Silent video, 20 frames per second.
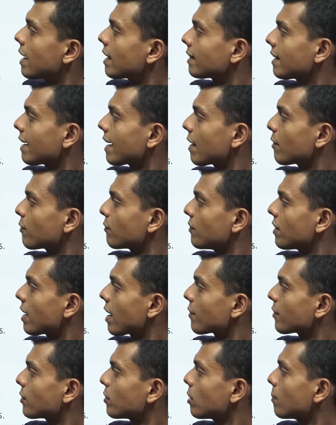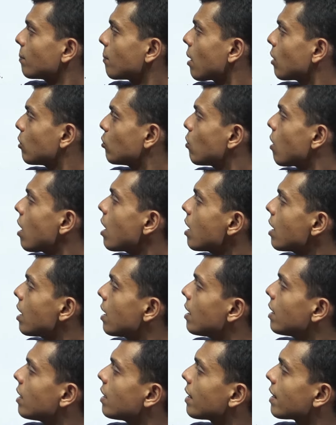and we have given Mahua,
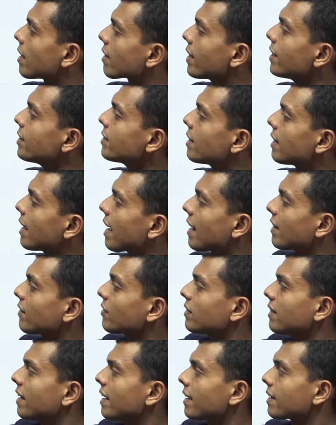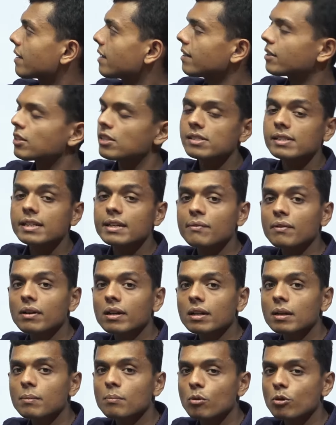right, and Teak. It is given
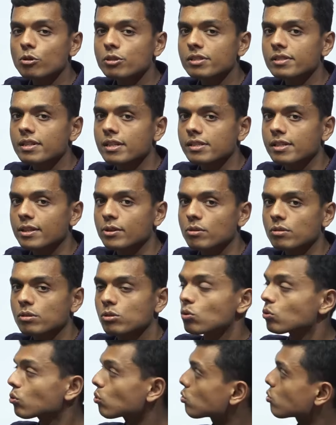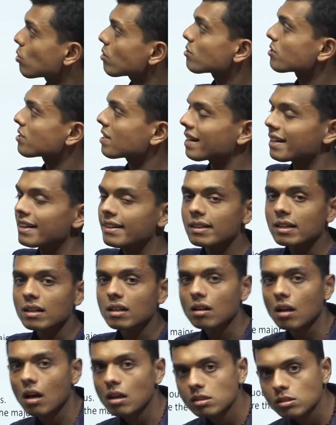under moist deciduous. So those who have studied the
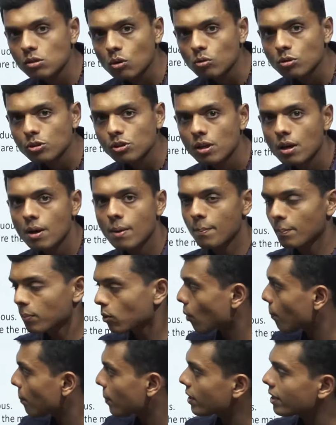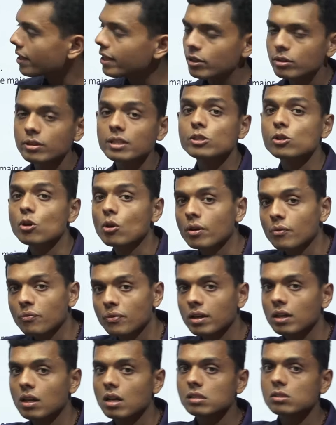class notes properly, the
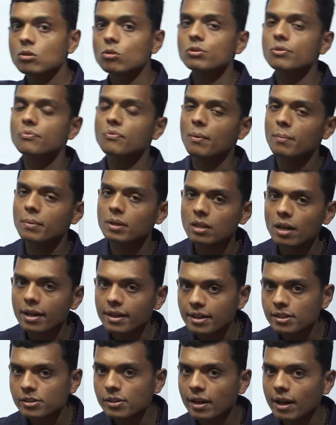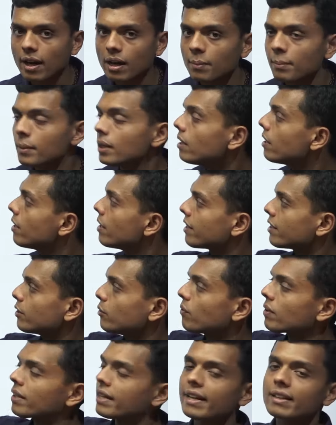geography class notes of Amrita IAS Academy,
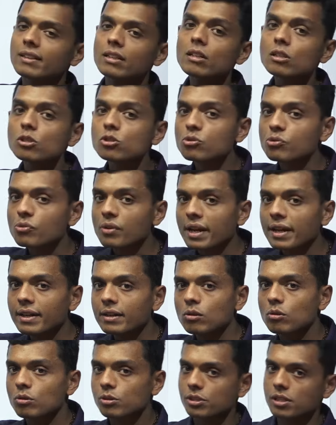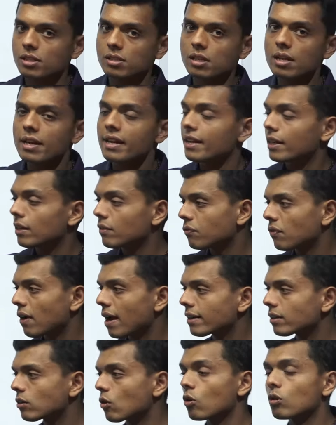you will get the straight questions. In
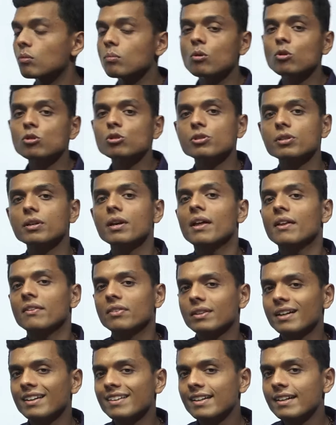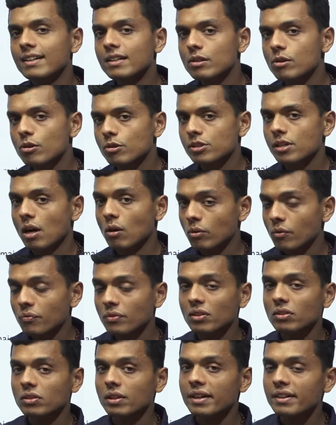fact, almost 13 questions, out of
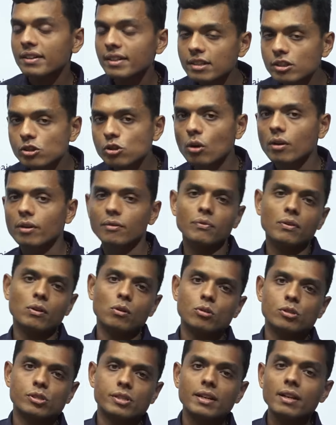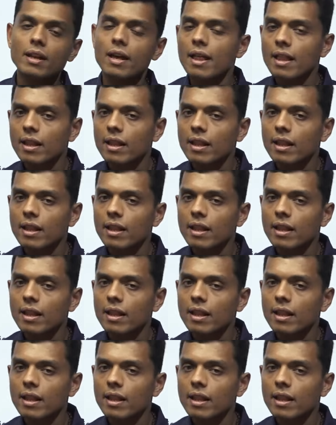the 13 geography question,